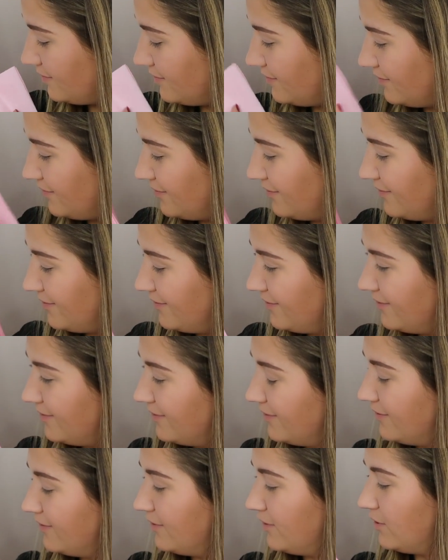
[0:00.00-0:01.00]

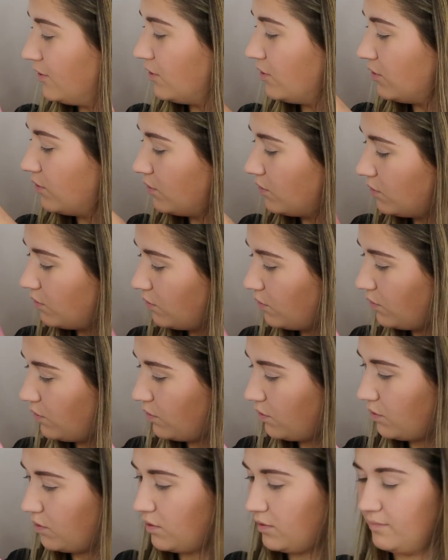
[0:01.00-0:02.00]

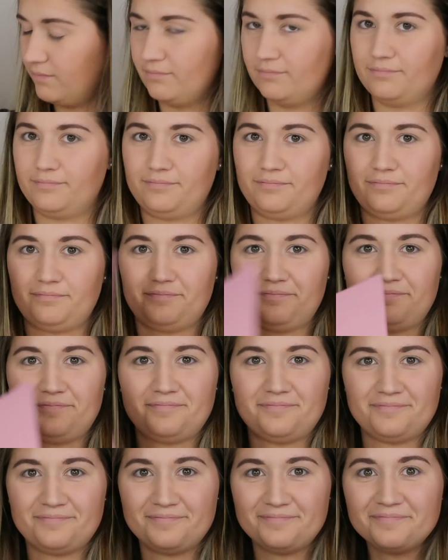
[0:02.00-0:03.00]

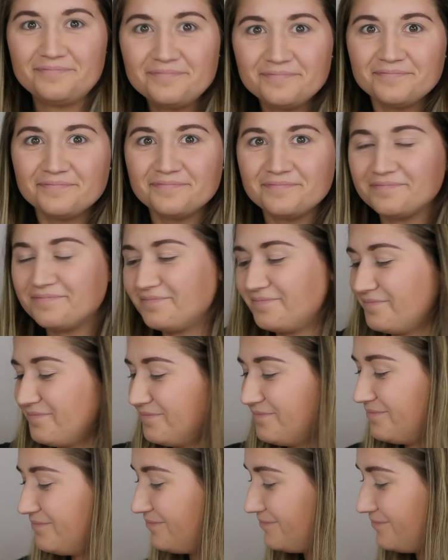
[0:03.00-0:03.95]
Nobody speaks.